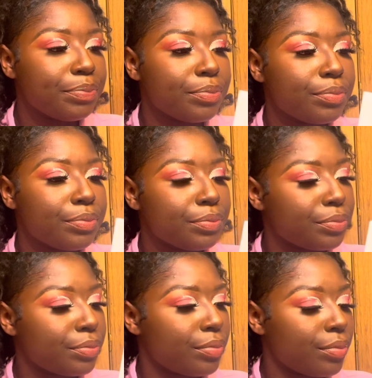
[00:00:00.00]

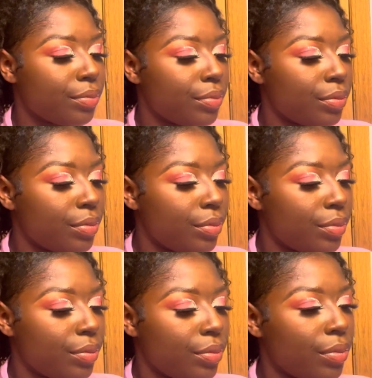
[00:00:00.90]

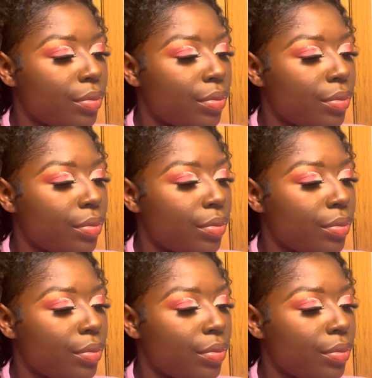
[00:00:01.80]
Nobody speaks.